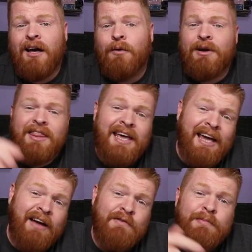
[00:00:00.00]
I want to
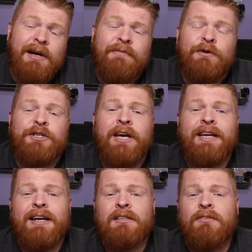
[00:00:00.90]
thank everybody for
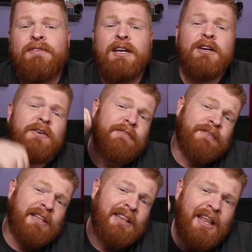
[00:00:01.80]
checking out the video.
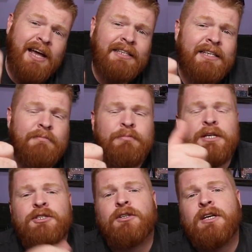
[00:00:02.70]
If you liked it,
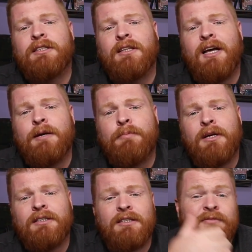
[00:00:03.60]
be sure to hit the like
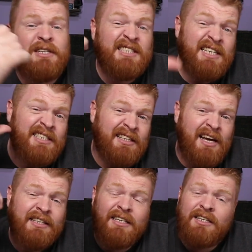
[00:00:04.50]
button. If you
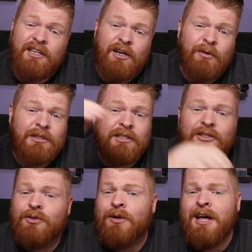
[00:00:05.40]
disliked it, you know what to
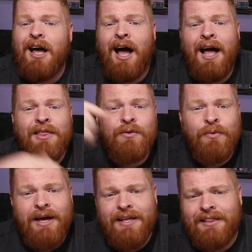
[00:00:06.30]
do. Either
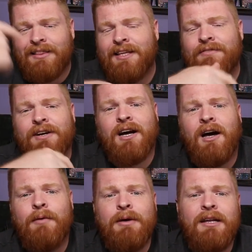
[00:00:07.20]
way, leave a
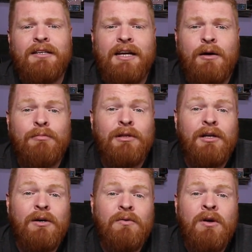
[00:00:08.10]
comment down
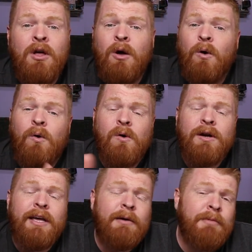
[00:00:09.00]
below
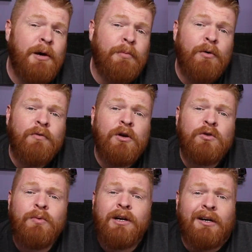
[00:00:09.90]
or hit me up over on
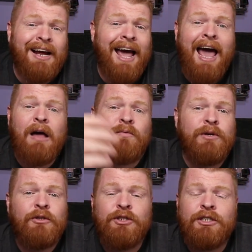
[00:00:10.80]
Twitter
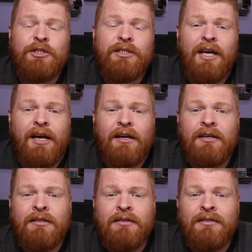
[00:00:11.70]
@RealGingerTech.
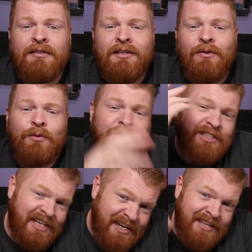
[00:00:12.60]
We'll
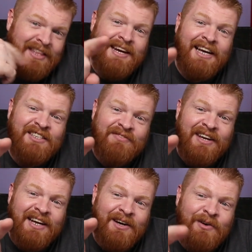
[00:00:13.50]
see you in the next
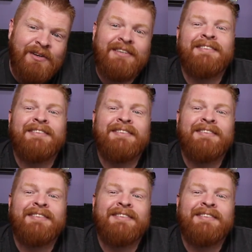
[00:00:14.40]
video.